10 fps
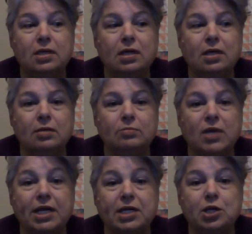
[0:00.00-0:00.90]

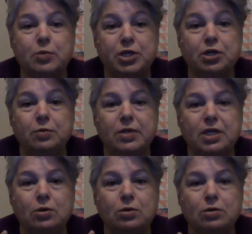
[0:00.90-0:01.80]
Like you would do when
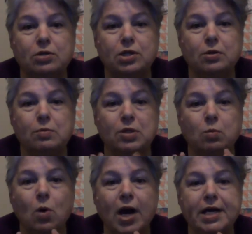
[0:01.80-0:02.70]
you're doing with
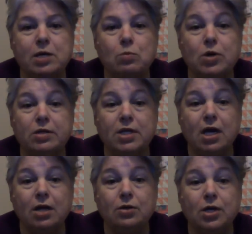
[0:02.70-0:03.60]
white, you want
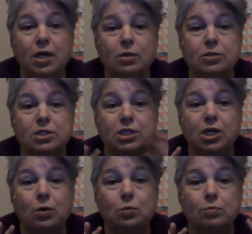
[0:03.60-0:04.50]
the other colors to
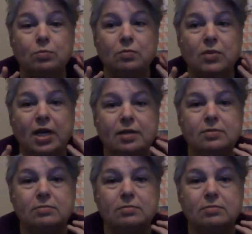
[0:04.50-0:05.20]
go, like,